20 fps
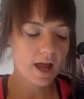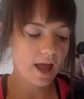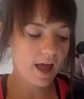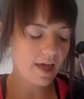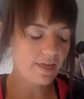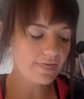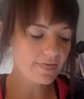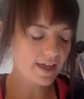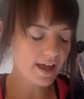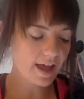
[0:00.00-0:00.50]

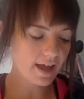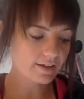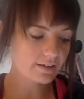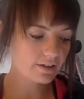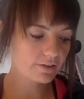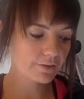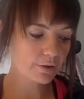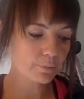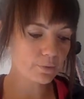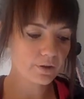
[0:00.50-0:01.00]
And
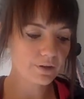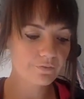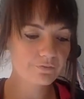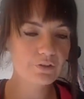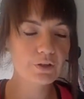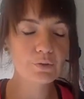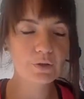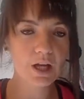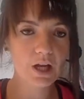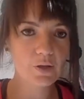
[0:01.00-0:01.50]
then there were a
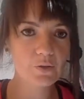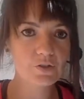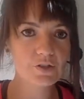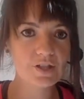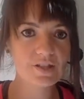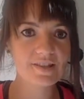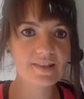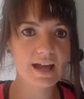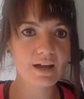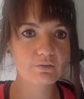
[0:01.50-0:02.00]
few
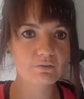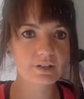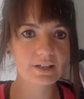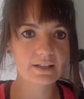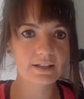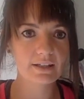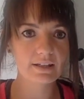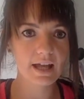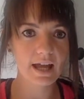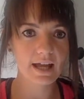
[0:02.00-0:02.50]
coaches that I
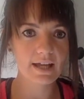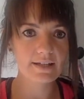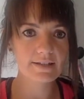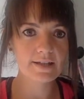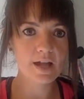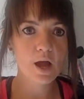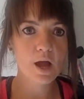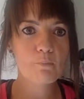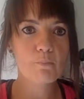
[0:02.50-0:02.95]
really liked,